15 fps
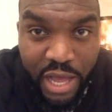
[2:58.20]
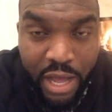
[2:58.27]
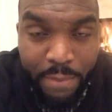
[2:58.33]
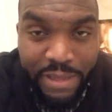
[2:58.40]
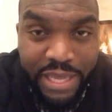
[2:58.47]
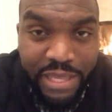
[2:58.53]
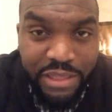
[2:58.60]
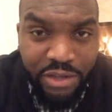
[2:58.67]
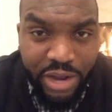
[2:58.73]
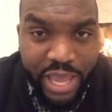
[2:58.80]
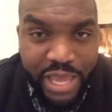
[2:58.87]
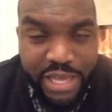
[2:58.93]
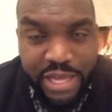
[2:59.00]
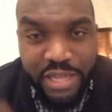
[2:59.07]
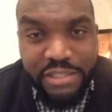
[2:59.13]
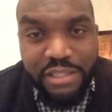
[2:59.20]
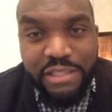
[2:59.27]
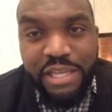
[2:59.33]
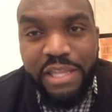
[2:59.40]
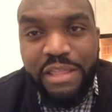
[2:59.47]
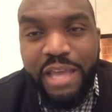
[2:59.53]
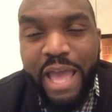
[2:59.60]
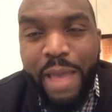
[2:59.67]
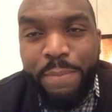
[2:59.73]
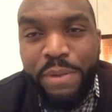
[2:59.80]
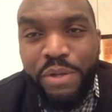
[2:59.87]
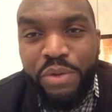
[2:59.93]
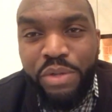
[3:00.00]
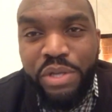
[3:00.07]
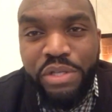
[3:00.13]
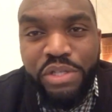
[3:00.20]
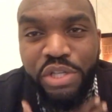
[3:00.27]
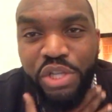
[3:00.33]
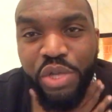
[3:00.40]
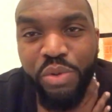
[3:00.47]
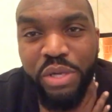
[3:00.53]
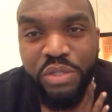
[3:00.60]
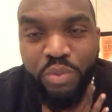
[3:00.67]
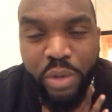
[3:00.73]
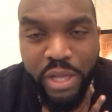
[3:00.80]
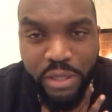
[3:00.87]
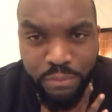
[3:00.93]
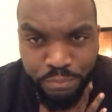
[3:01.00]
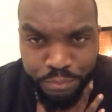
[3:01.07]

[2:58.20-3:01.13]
Ether. Hey, Conscious Ether, Happy New Year to you as well.